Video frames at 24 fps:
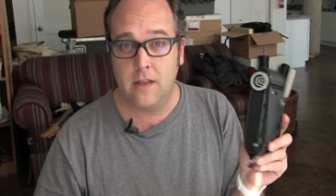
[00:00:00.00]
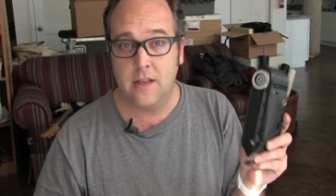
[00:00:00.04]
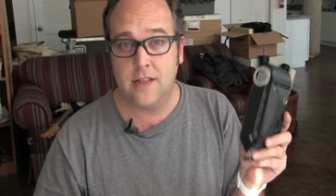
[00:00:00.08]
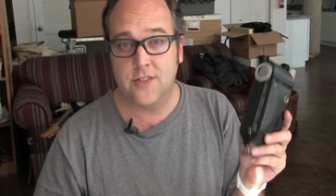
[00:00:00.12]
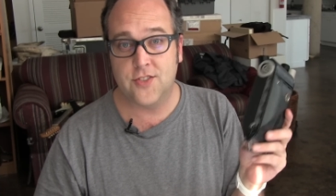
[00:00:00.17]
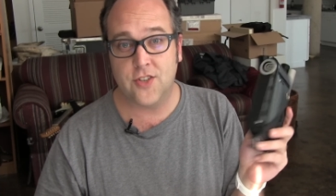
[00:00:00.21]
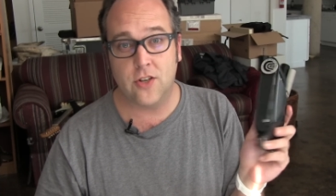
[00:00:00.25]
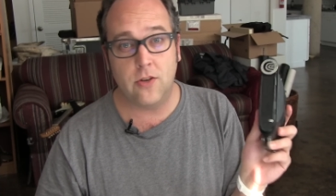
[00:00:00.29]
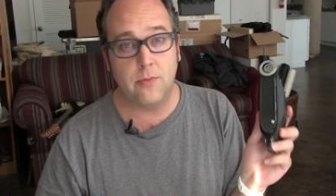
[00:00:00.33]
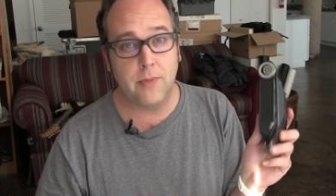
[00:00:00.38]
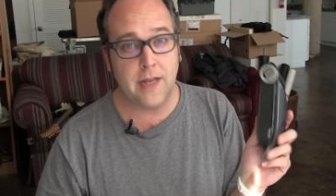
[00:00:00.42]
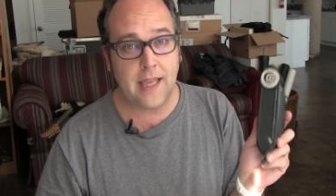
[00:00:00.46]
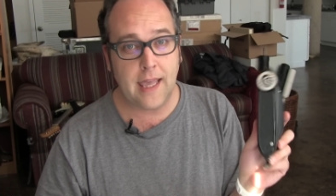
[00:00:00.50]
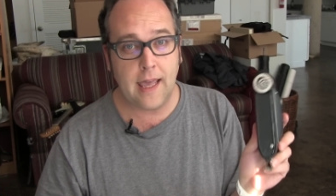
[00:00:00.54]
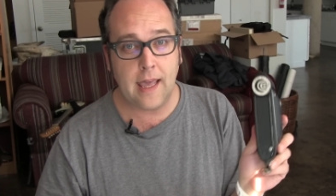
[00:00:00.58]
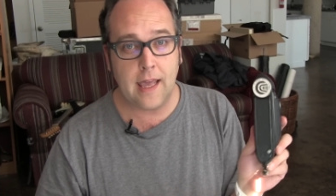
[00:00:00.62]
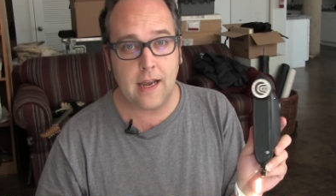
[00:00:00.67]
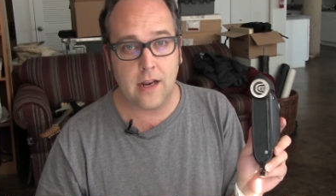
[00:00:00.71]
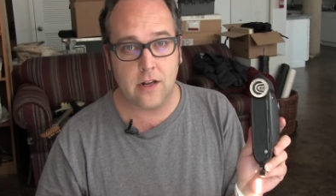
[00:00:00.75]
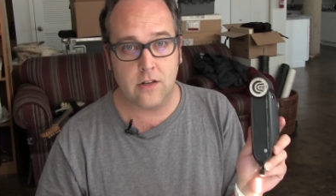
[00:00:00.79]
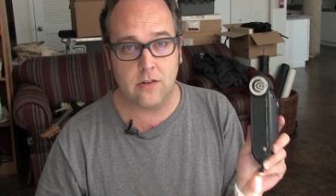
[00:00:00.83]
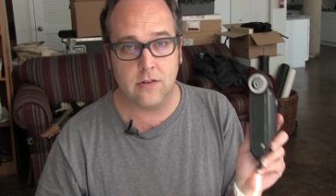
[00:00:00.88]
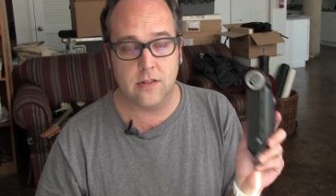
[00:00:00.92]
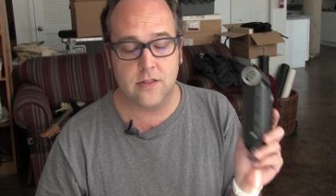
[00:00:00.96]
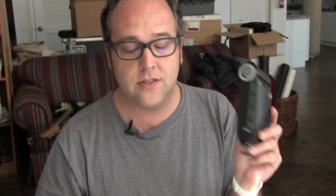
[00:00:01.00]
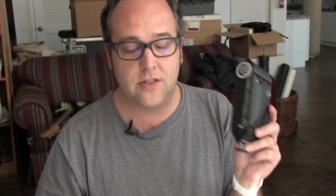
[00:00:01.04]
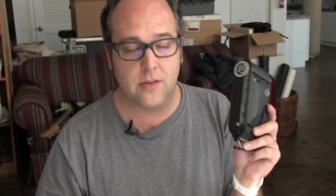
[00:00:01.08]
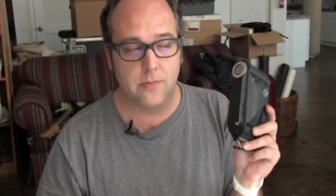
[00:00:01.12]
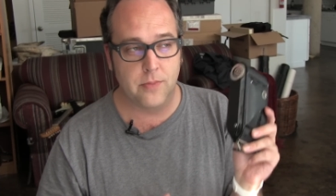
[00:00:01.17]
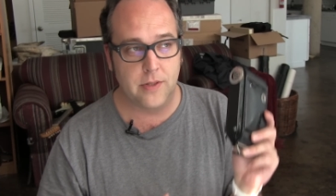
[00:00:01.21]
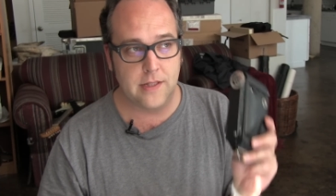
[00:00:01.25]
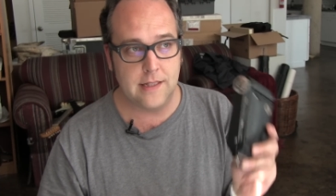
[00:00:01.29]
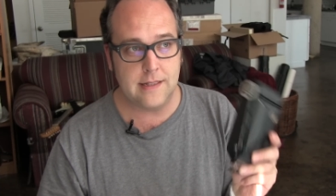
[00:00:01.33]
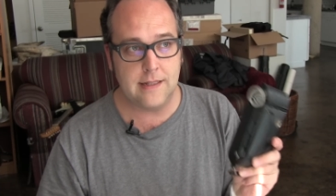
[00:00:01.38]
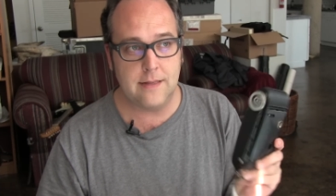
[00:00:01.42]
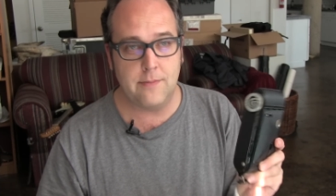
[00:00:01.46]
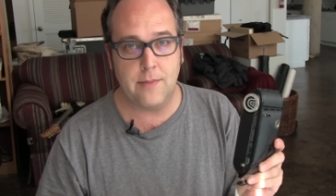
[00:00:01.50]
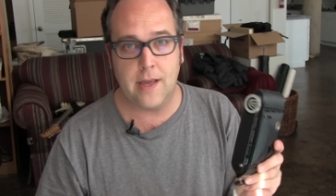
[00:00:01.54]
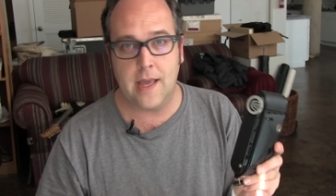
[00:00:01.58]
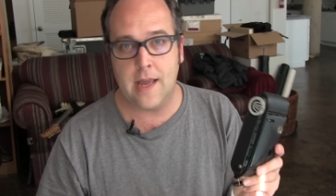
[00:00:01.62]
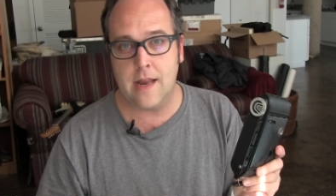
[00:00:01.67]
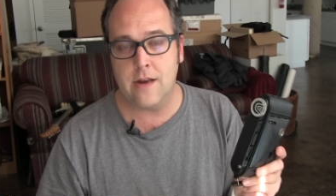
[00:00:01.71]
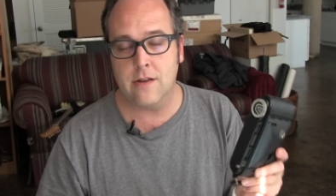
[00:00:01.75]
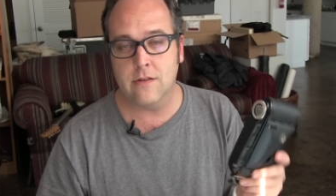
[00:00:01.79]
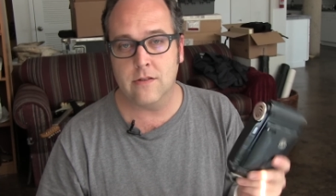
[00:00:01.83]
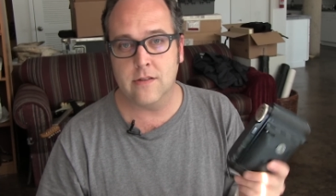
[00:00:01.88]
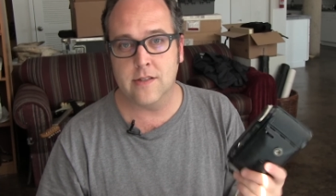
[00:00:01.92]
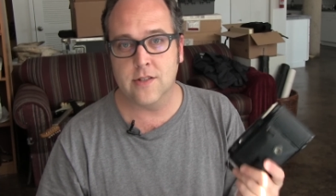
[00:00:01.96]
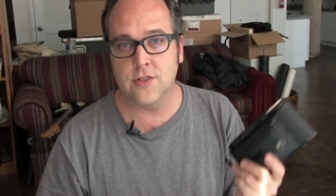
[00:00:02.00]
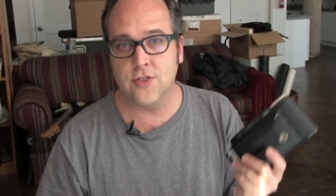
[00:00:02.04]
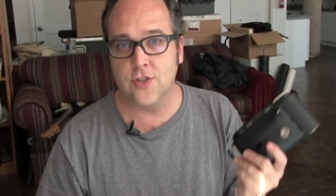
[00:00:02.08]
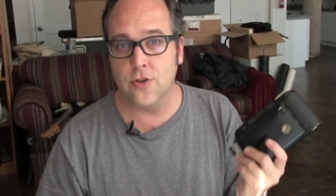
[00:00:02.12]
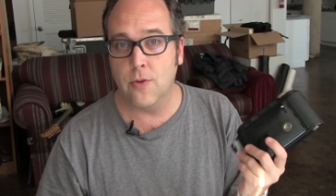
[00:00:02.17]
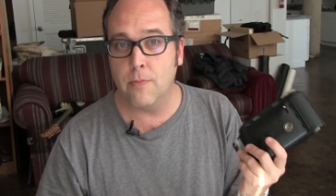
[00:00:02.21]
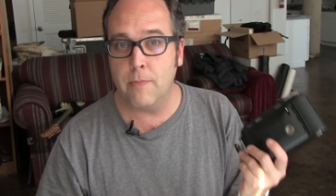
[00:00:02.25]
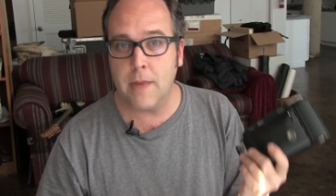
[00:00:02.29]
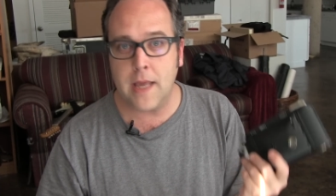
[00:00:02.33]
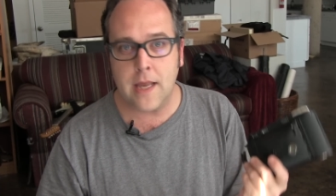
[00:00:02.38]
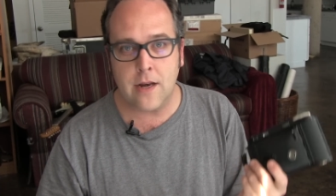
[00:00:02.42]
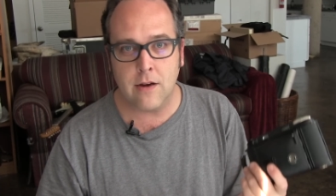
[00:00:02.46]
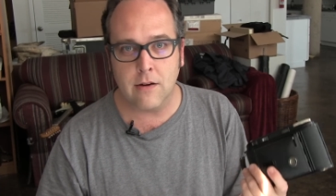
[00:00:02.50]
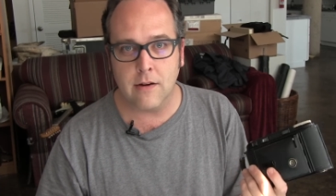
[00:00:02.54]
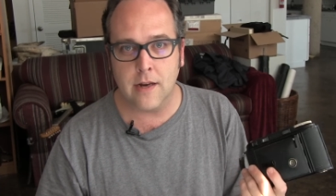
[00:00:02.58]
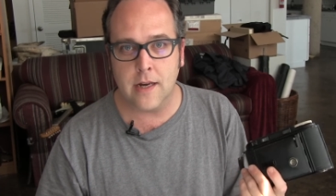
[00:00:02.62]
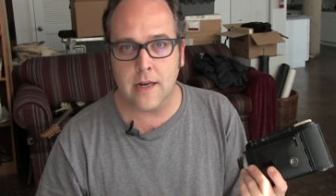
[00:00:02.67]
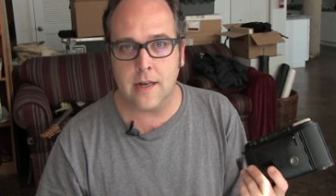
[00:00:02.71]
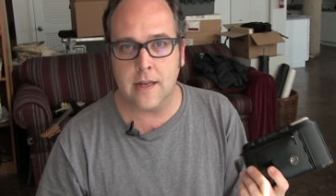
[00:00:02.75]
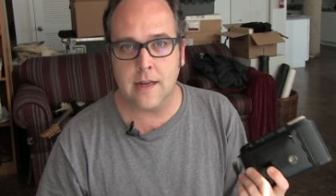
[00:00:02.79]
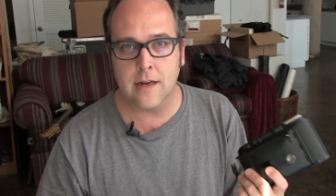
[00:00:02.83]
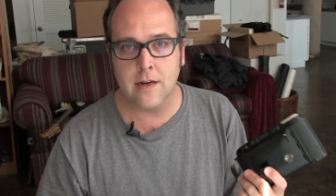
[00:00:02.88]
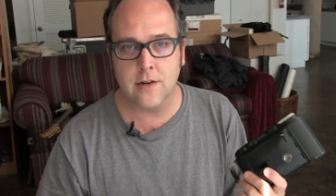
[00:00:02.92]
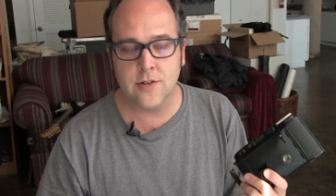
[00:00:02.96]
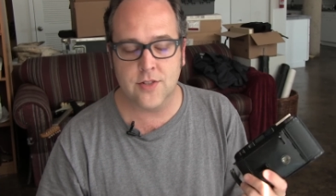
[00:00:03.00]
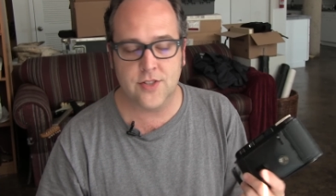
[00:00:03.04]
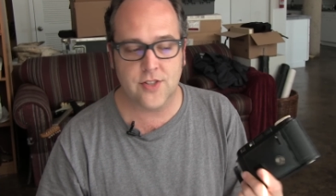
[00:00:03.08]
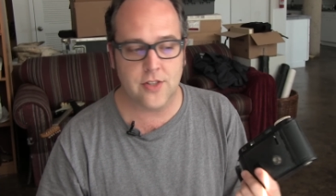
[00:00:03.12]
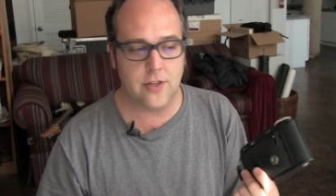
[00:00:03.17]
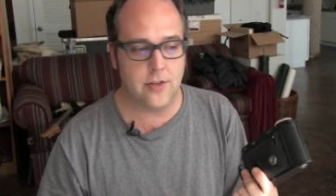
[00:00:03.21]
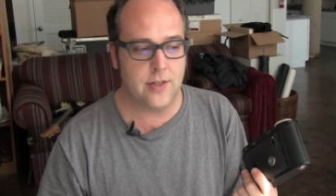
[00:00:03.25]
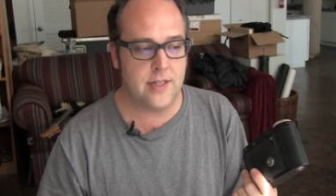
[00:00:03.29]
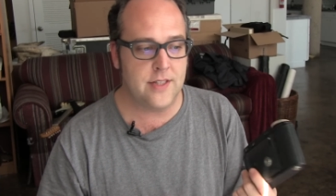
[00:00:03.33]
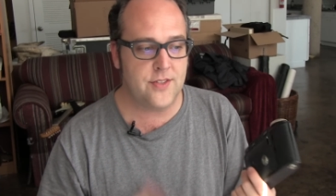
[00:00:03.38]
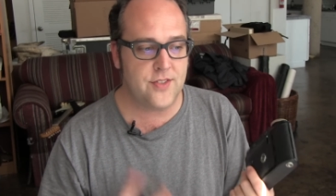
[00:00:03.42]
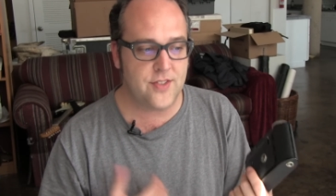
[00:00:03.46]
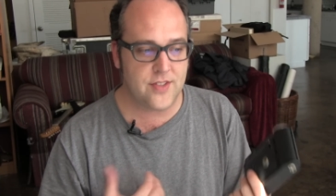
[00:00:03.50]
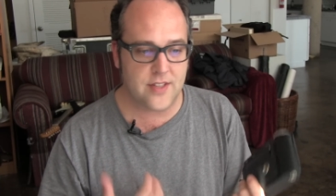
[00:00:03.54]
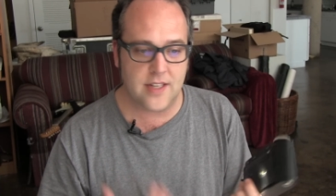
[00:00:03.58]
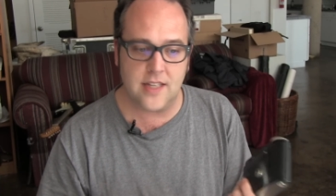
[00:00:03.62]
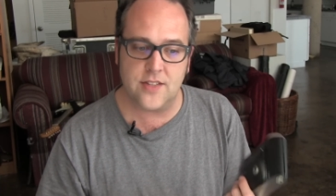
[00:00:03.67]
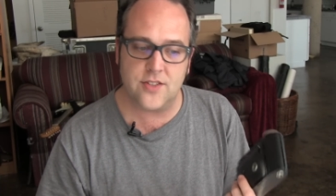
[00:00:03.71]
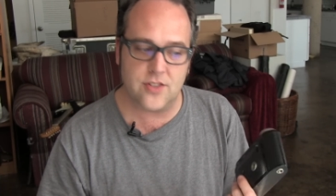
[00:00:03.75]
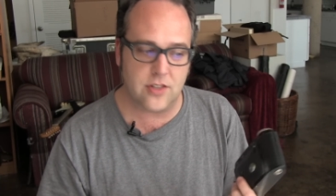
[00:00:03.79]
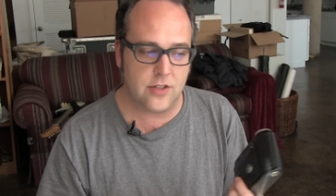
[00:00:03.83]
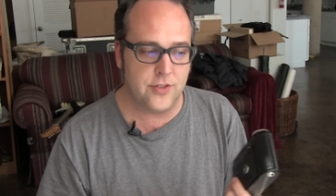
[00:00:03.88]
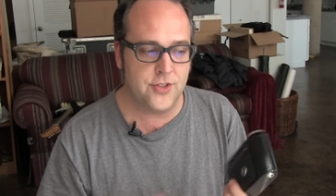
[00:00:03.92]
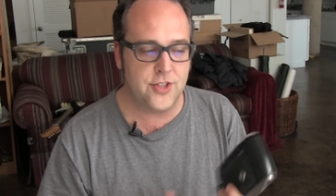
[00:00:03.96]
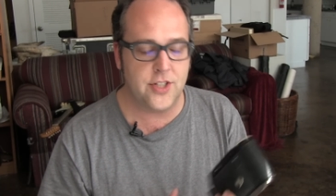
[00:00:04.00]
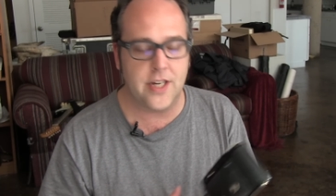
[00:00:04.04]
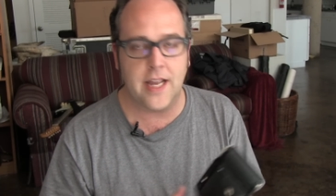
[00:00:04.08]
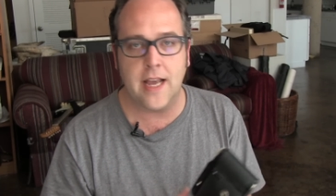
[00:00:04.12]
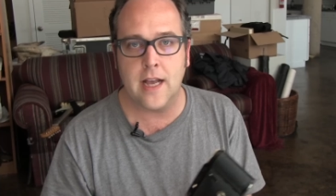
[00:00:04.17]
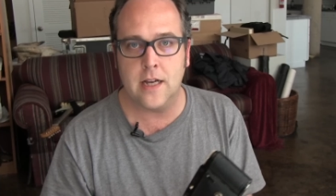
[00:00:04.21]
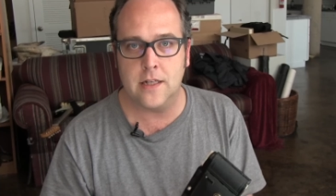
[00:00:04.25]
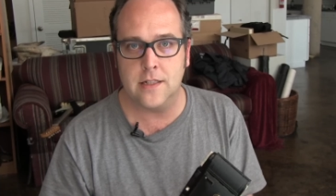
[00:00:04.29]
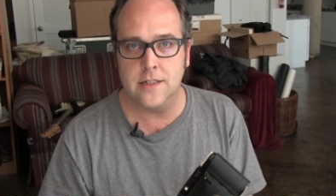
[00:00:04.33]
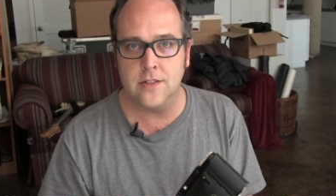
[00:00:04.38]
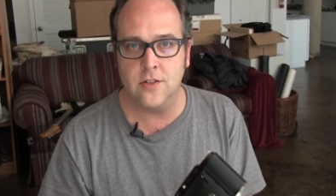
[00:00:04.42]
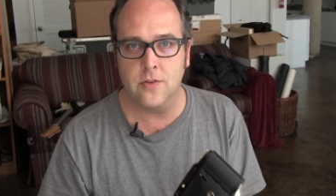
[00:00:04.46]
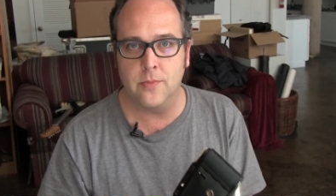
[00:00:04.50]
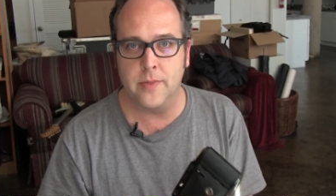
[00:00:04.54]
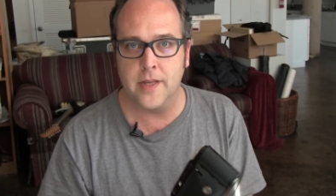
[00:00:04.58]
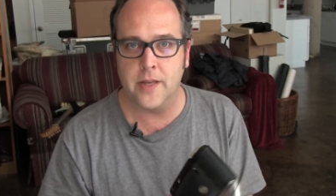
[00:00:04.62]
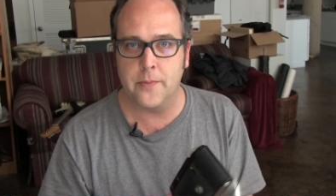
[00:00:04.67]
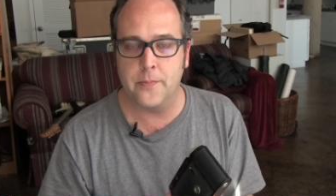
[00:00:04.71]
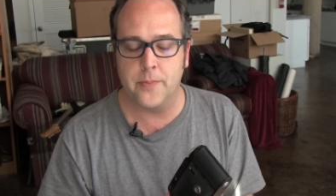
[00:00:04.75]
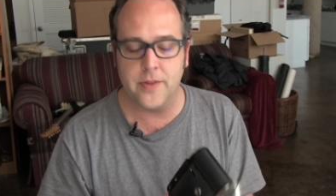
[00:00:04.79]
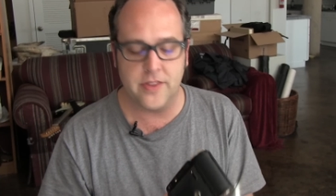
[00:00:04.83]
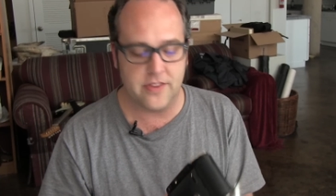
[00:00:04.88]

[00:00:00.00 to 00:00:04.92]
It's all mechanical. It's completely manual. There's no meter in here, so it's it slows you down a little bit.